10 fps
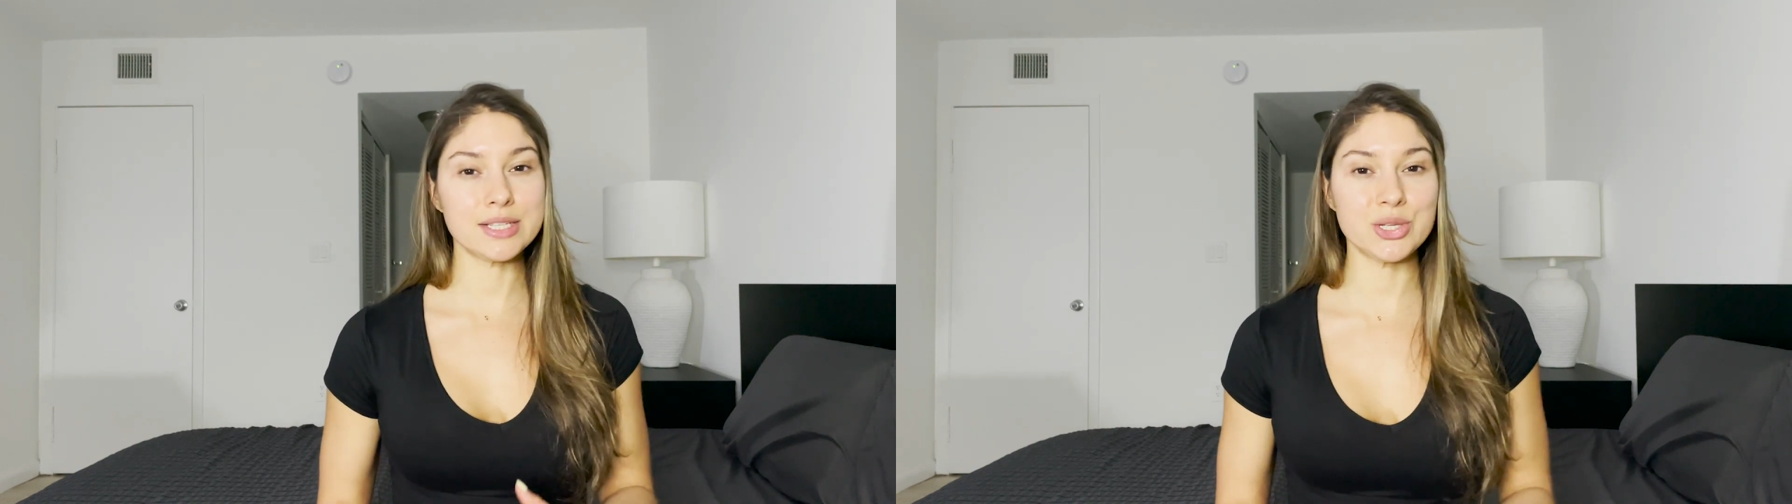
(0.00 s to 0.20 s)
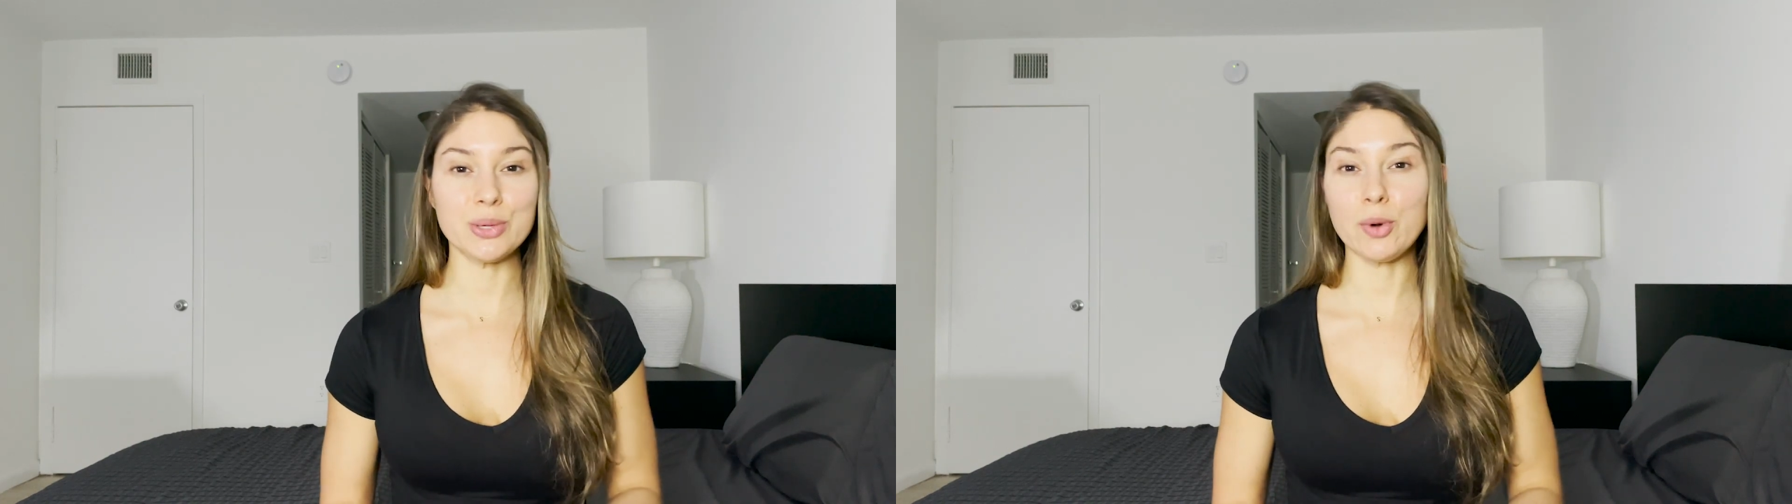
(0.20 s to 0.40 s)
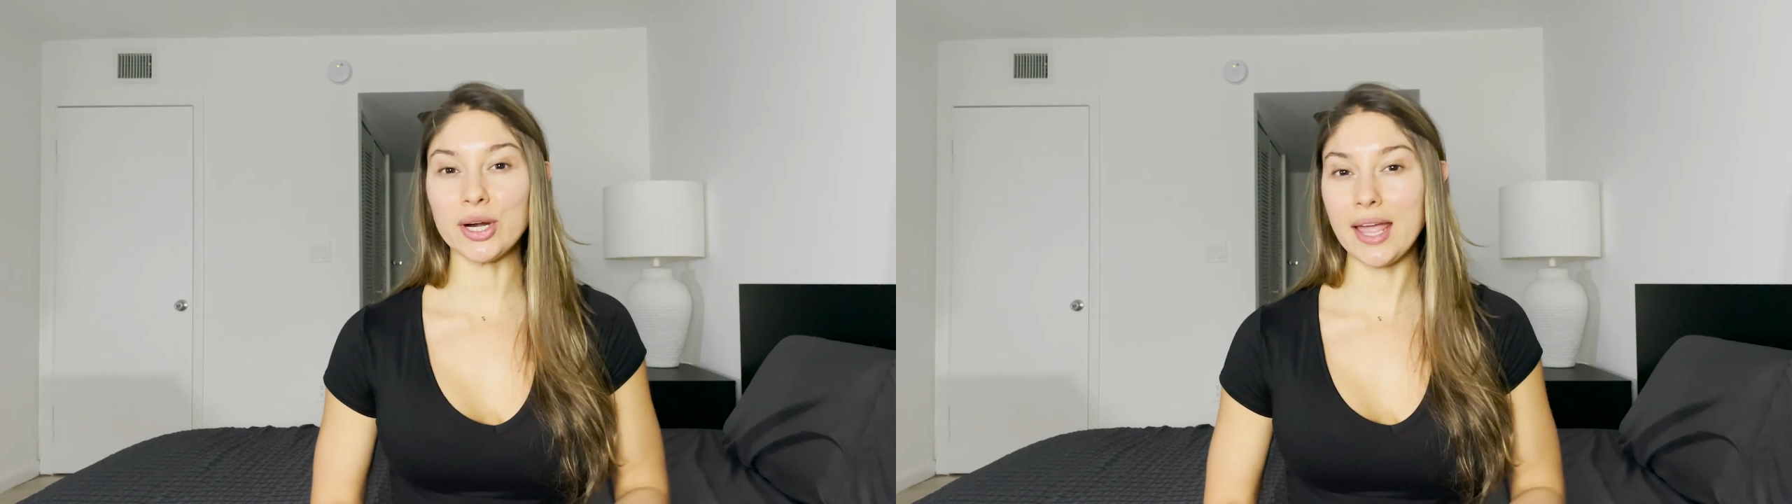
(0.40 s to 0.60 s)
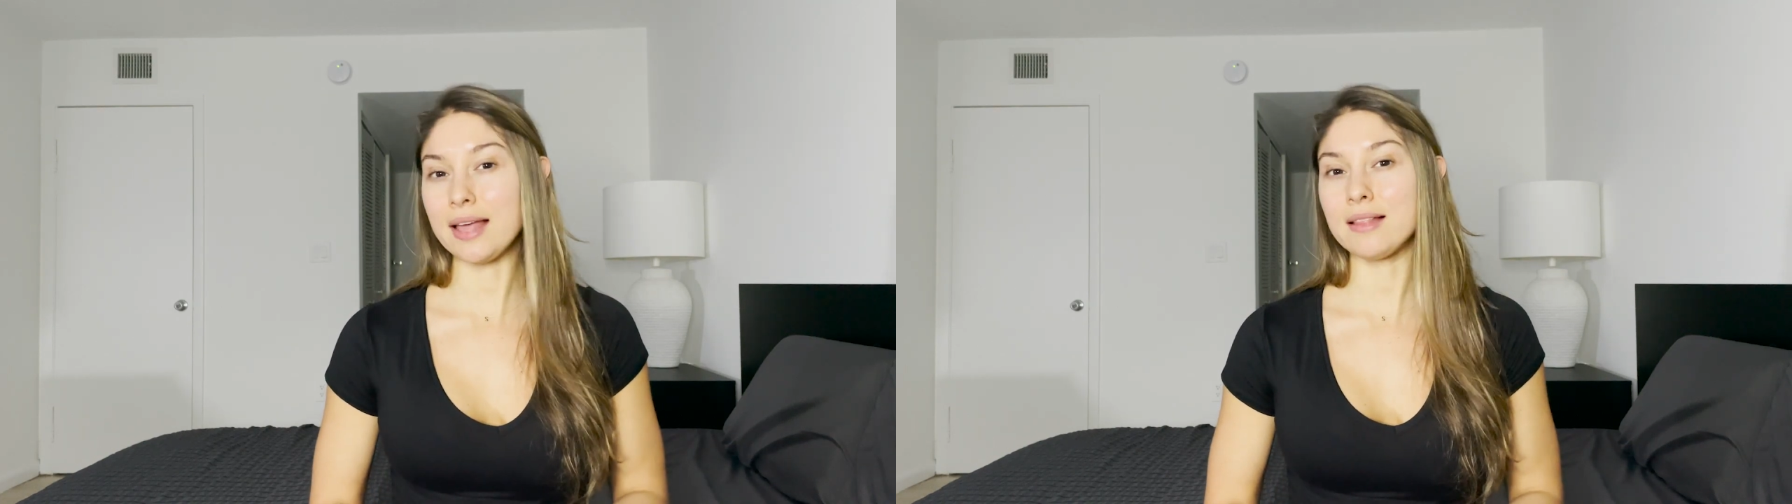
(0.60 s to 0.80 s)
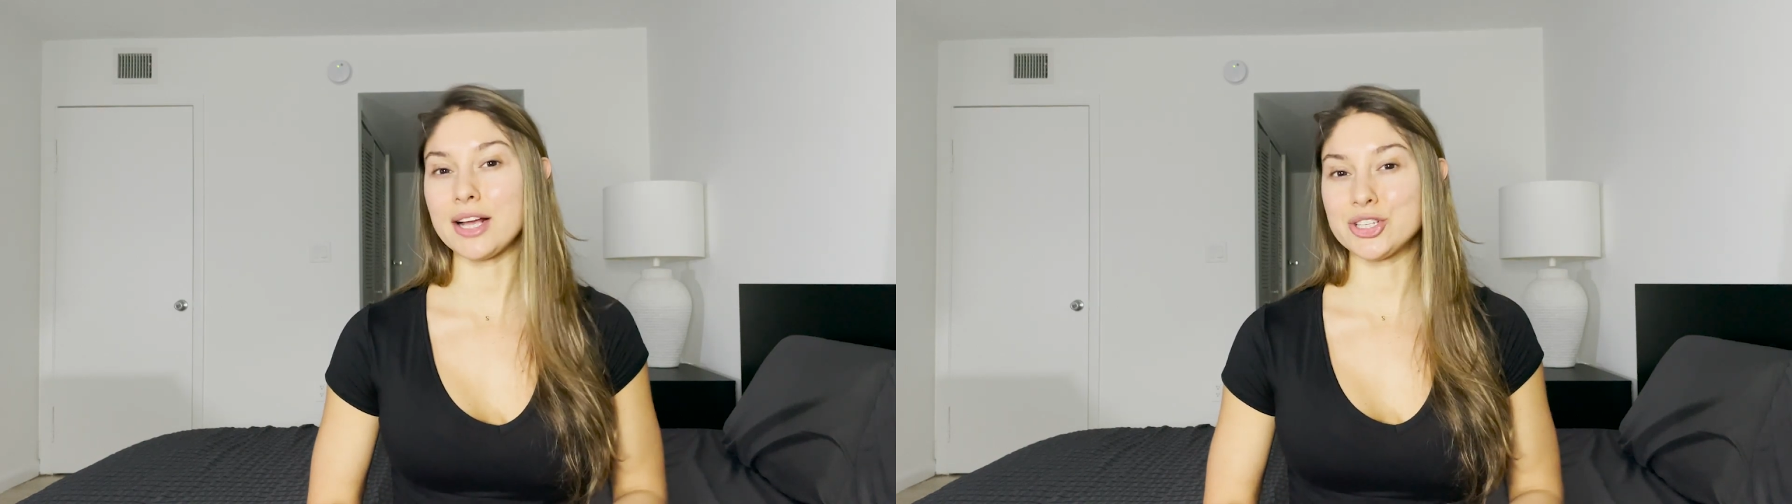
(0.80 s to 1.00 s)
to the Mark K
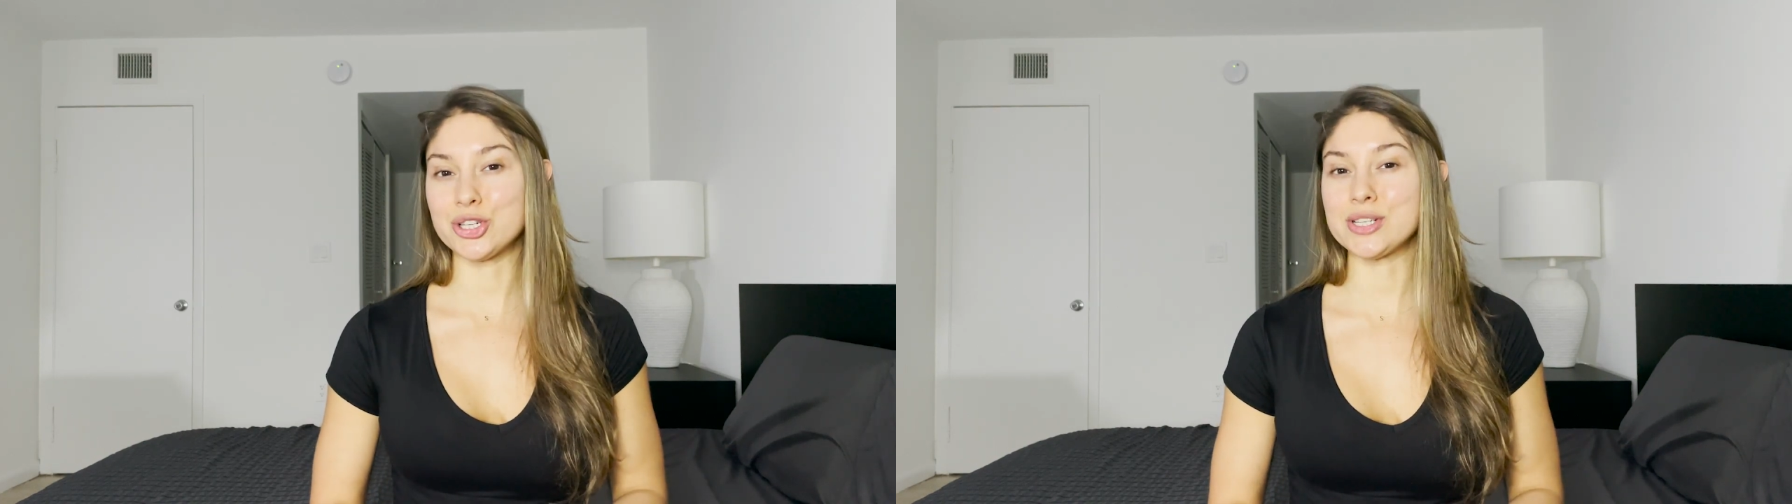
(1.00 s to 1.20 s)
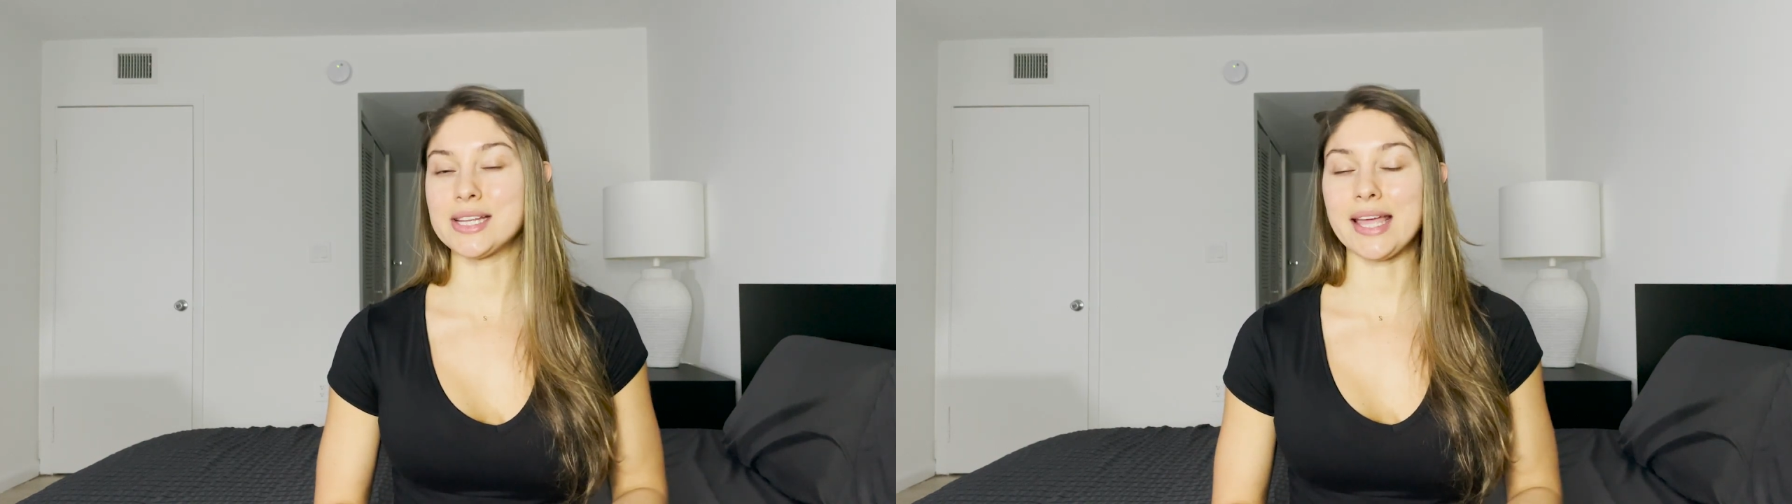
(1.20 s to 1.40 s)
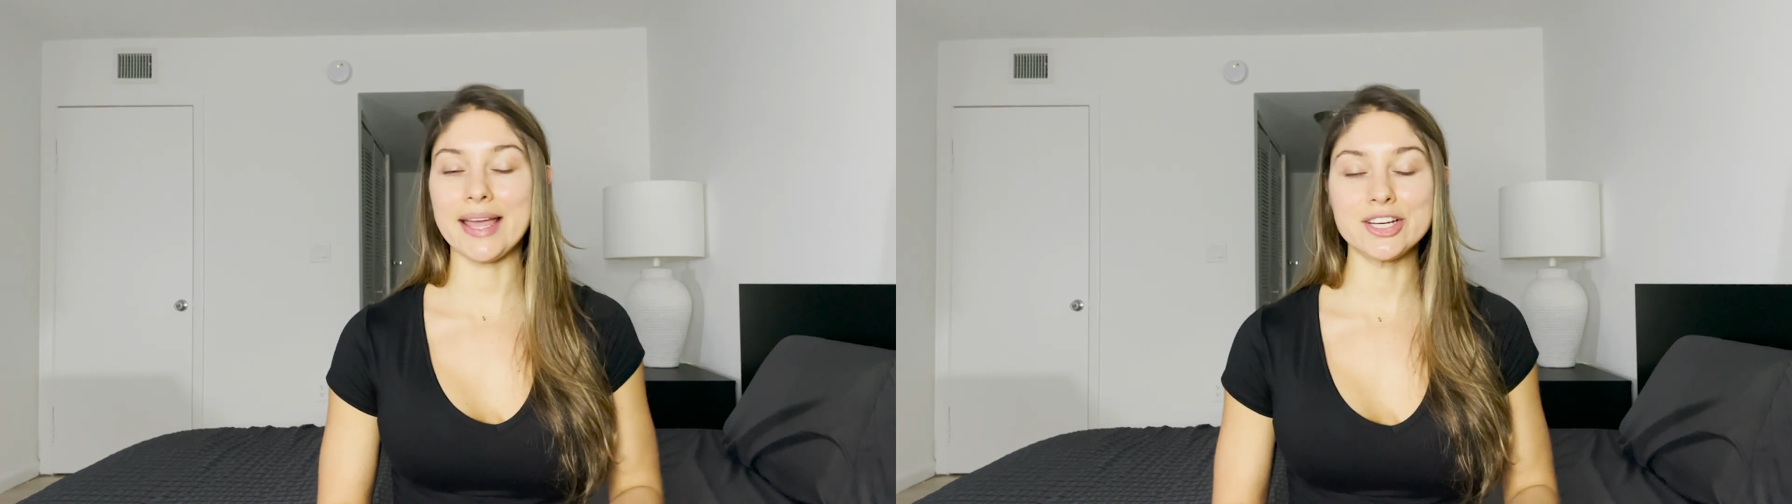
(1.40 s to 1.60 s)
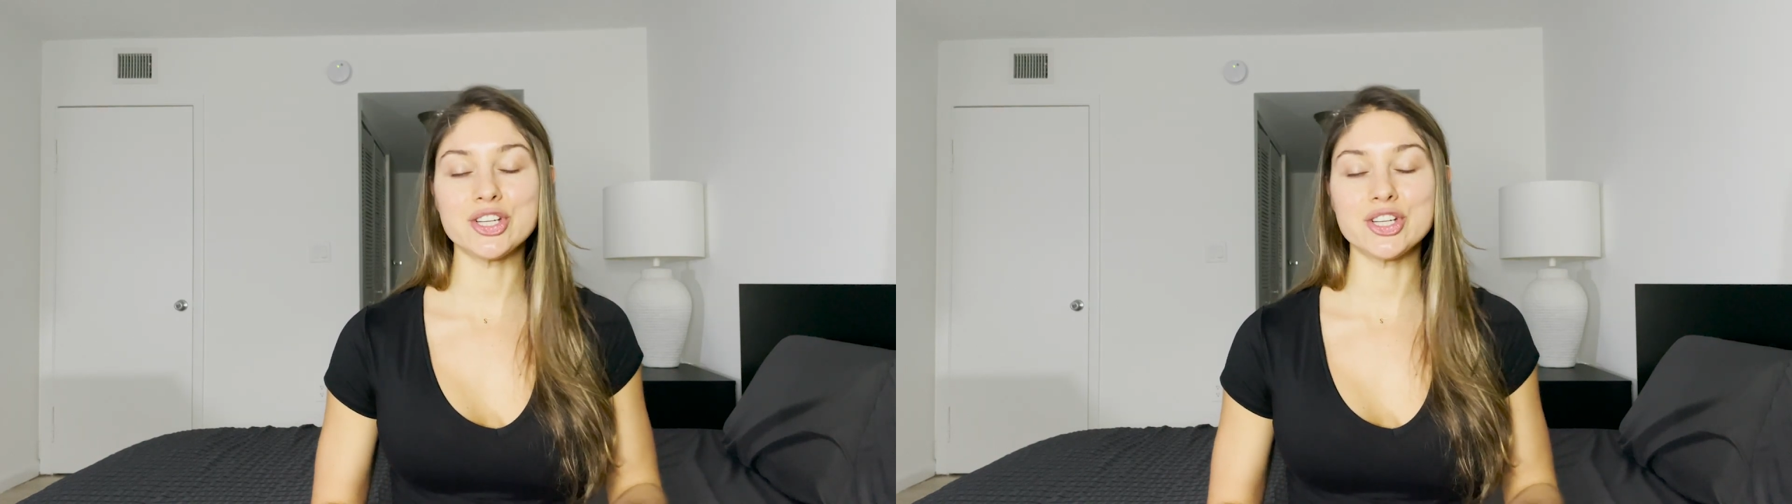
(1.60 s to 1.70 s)
lectures again,